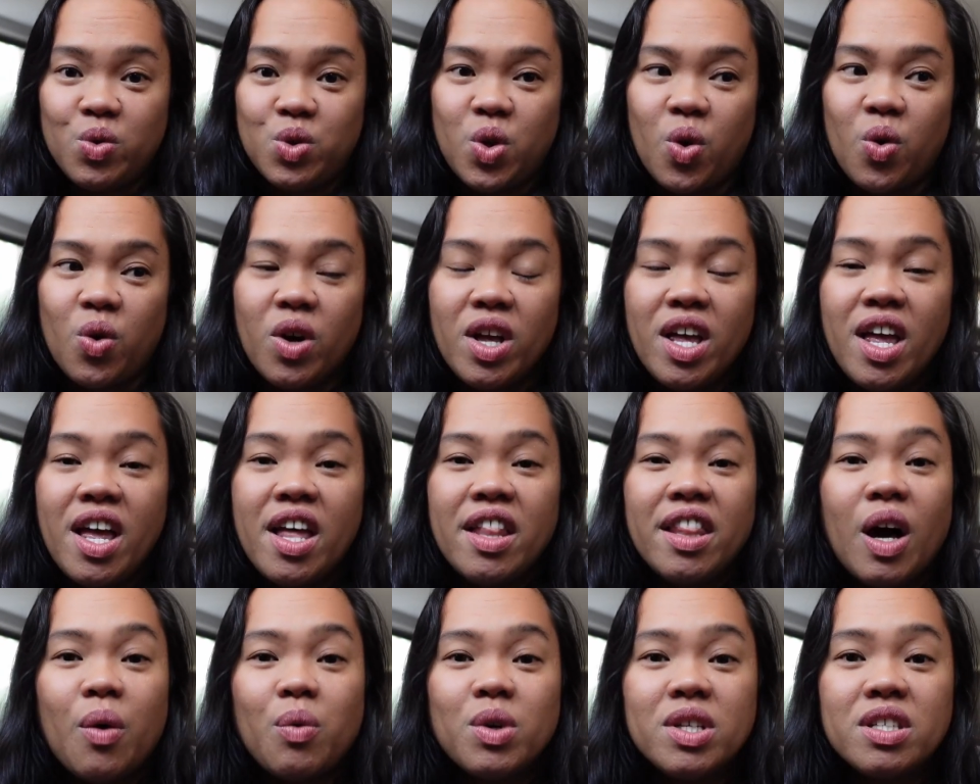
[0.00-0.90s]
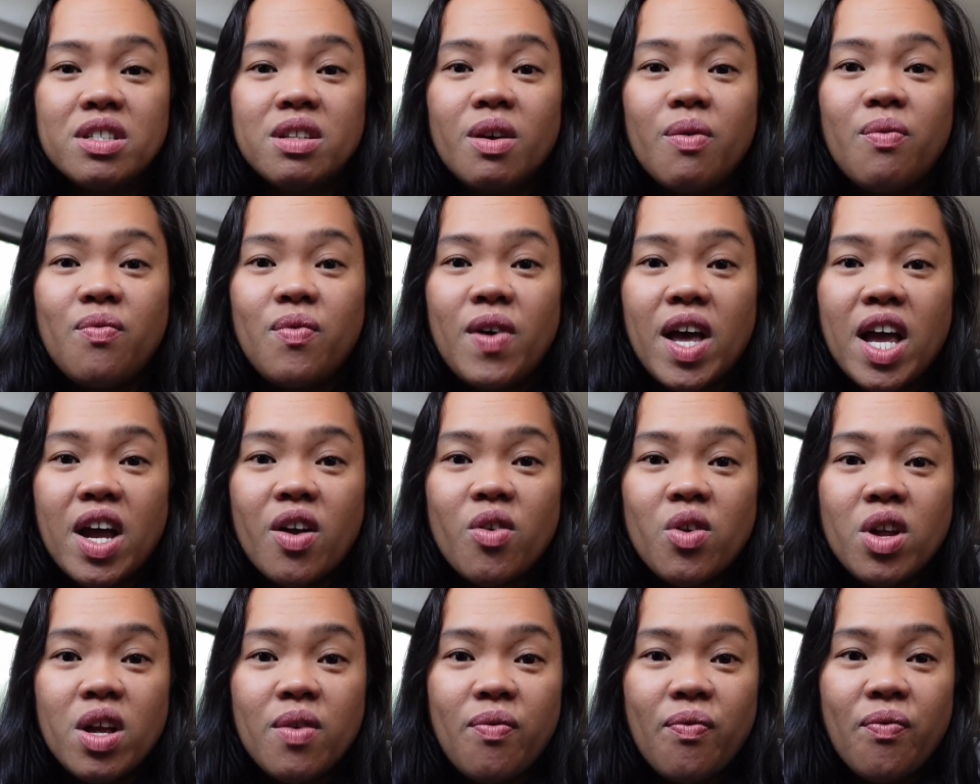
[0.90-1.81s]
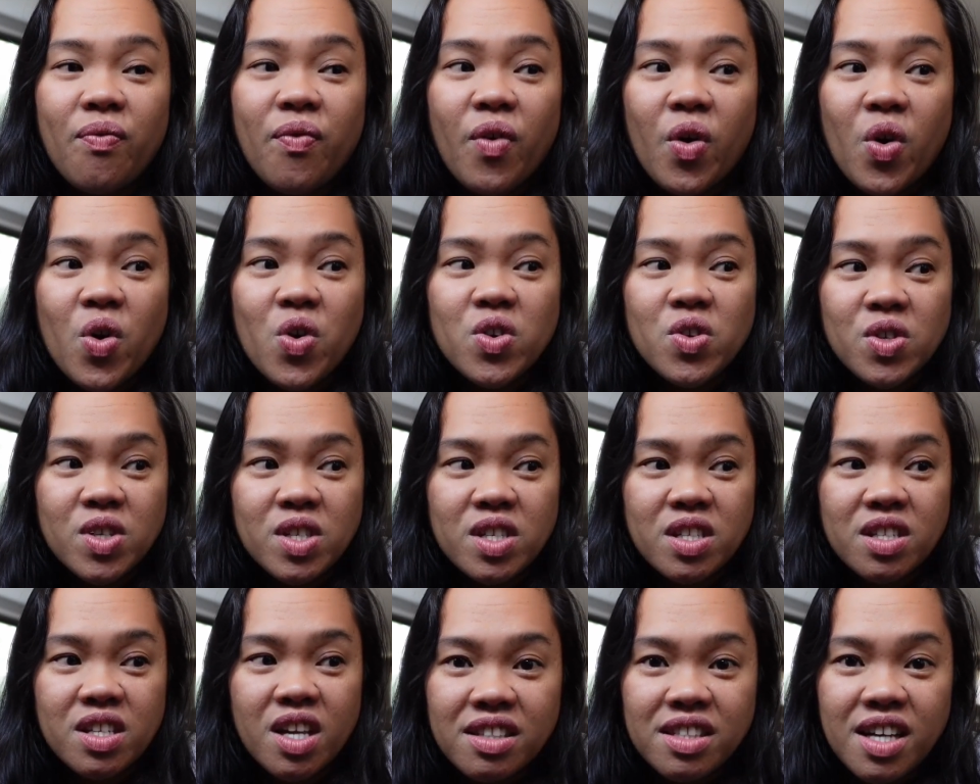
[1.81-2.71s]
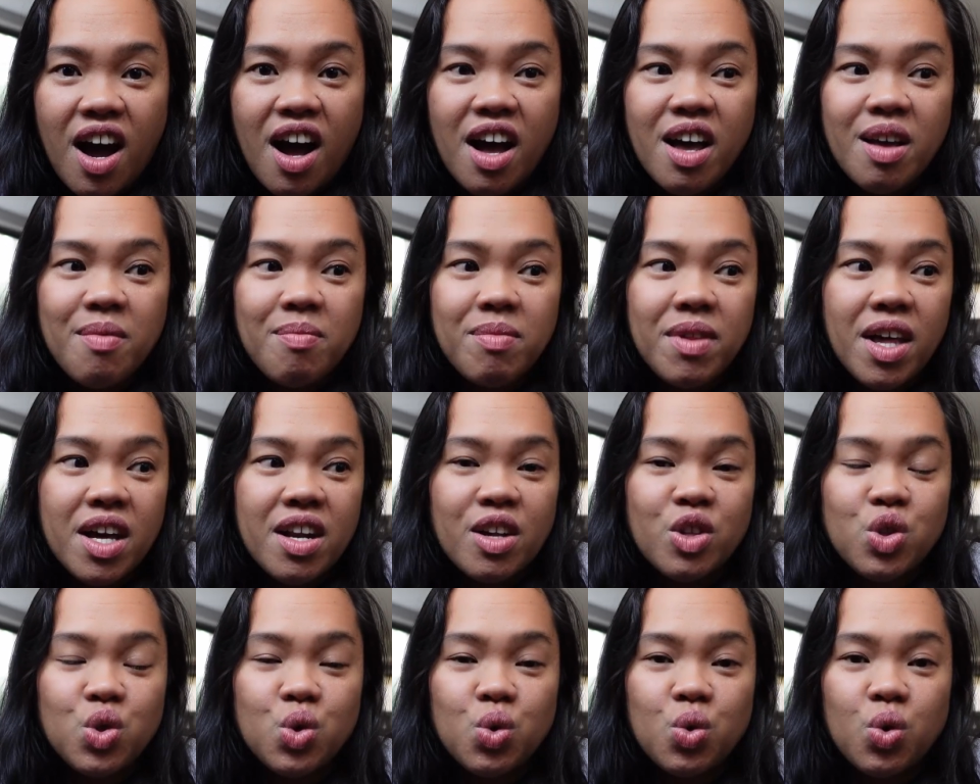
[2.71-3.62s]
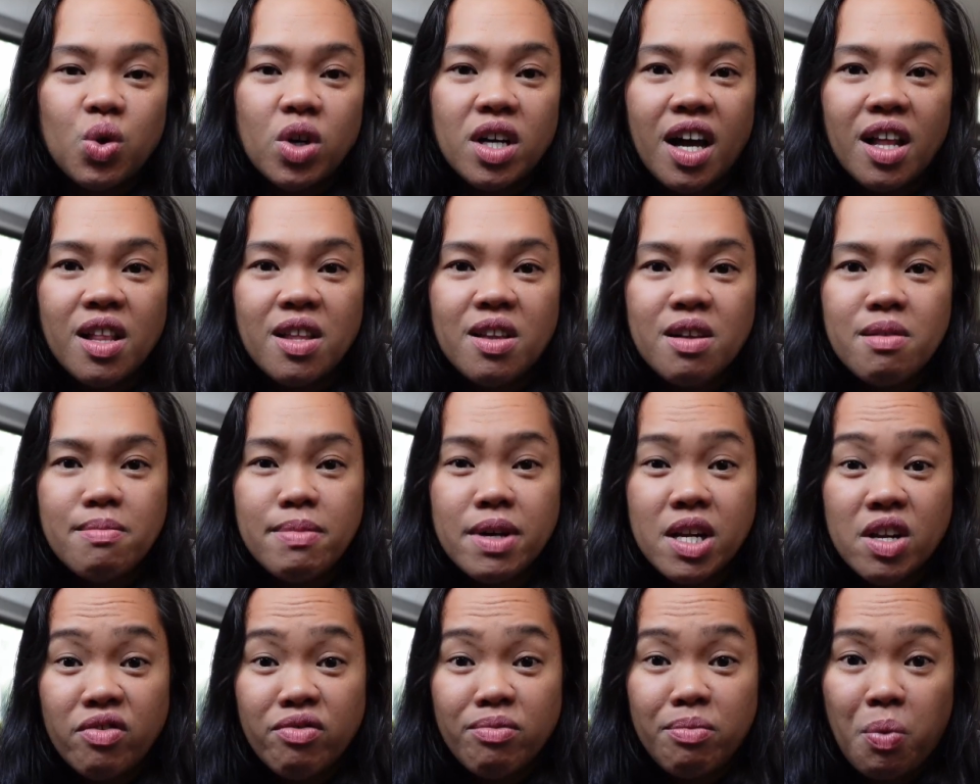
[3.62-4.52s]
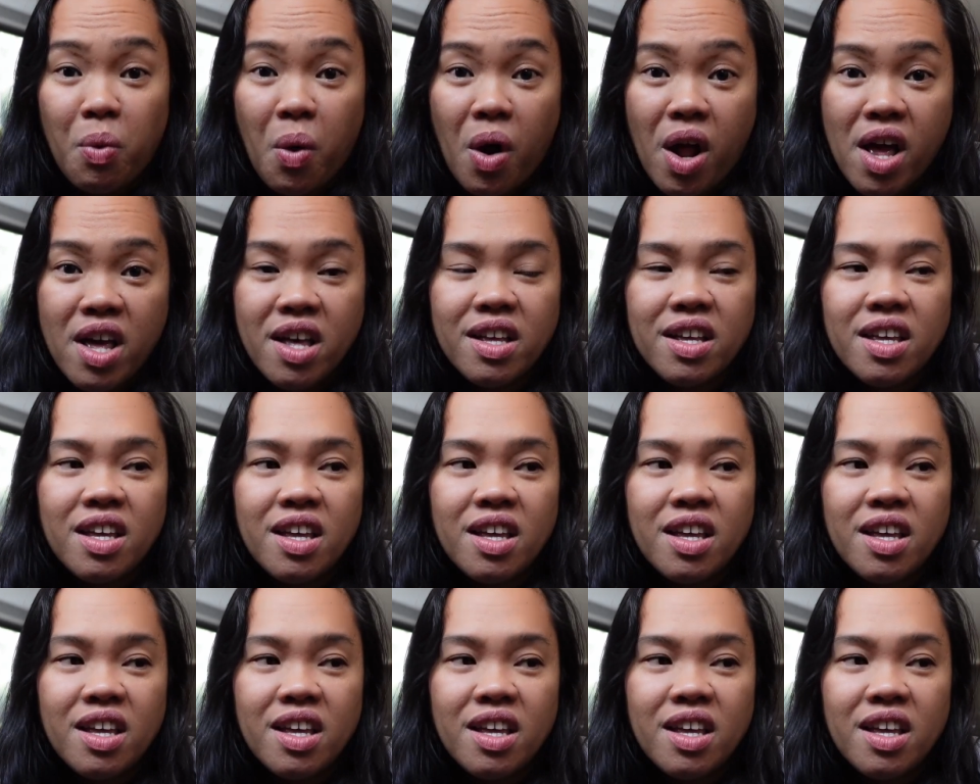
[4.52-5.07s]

So, that was the very first time that I took a little bit of break